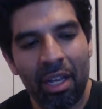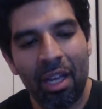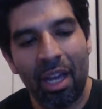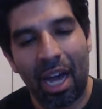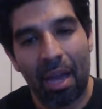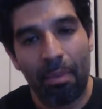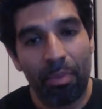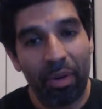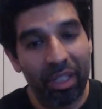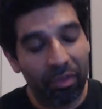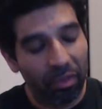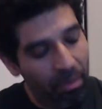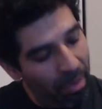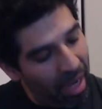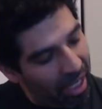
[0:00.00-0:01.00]
I press
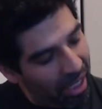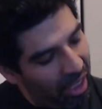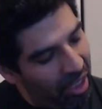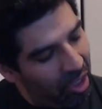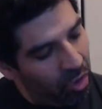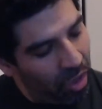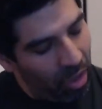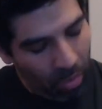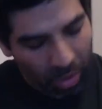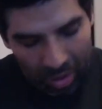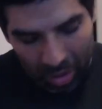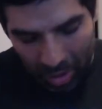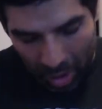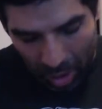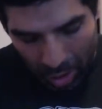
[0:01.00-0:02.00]
for my E string,
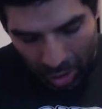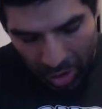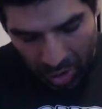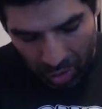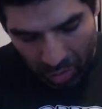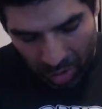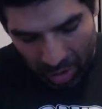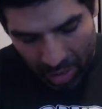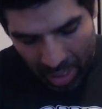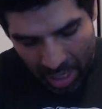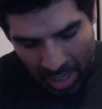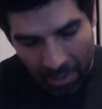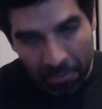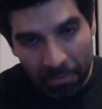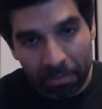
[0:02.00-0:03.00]
which is the third string
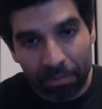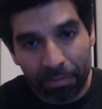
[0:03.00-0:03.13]
down,